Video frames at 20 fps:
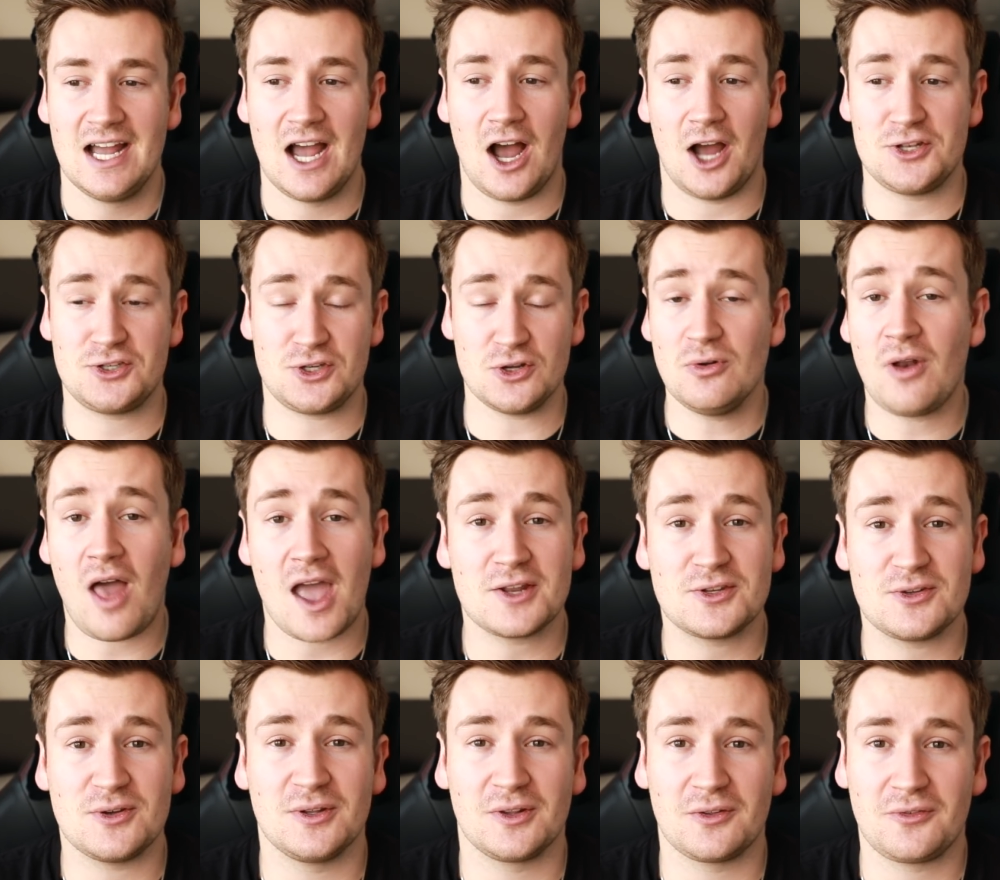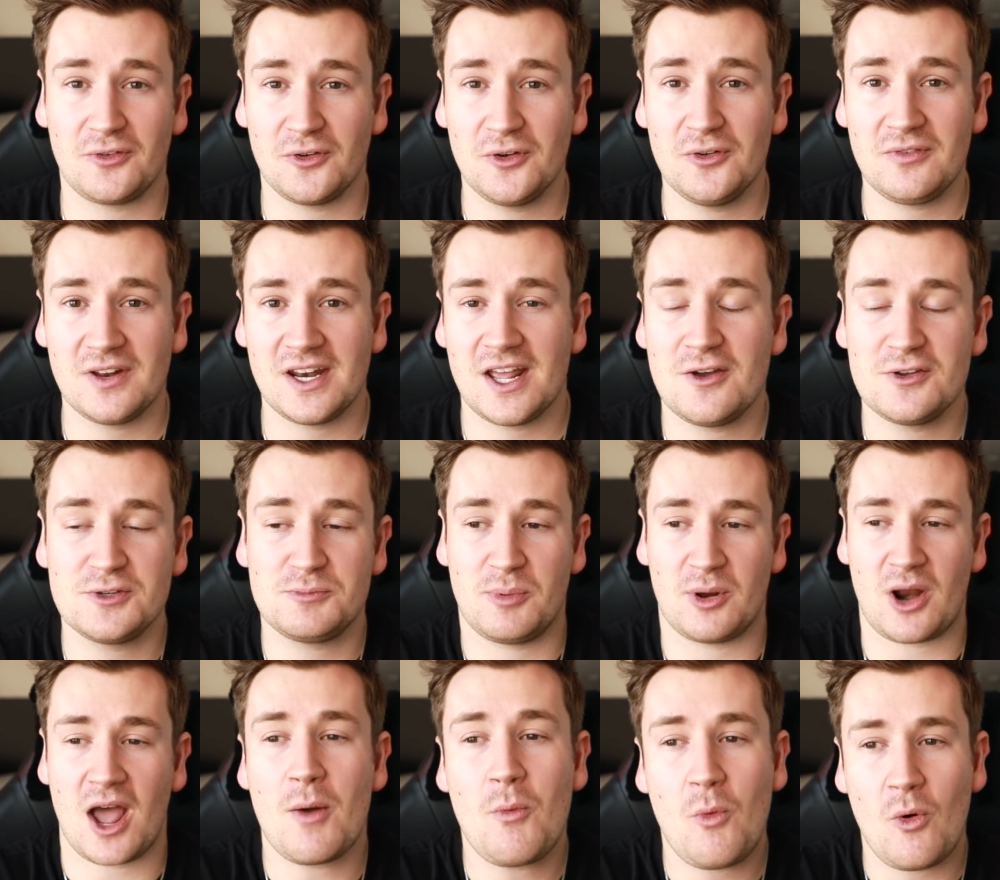I do like doing the food videos,
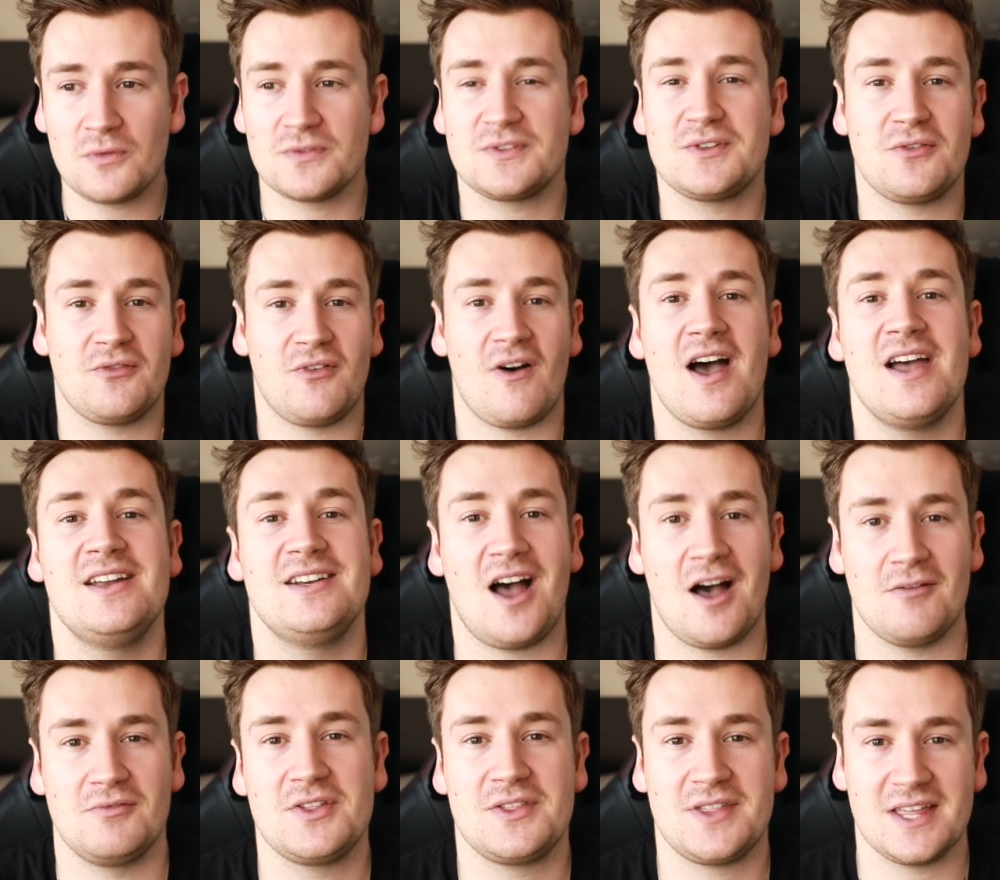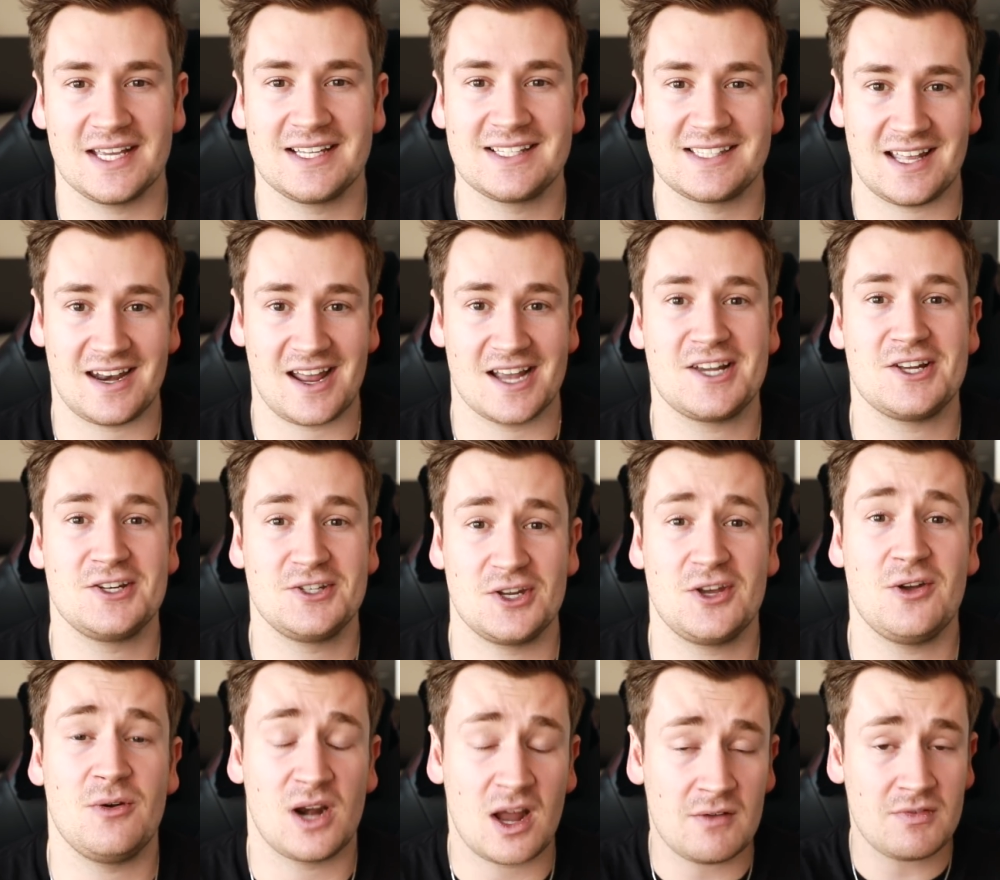but I want to find other things that I can do and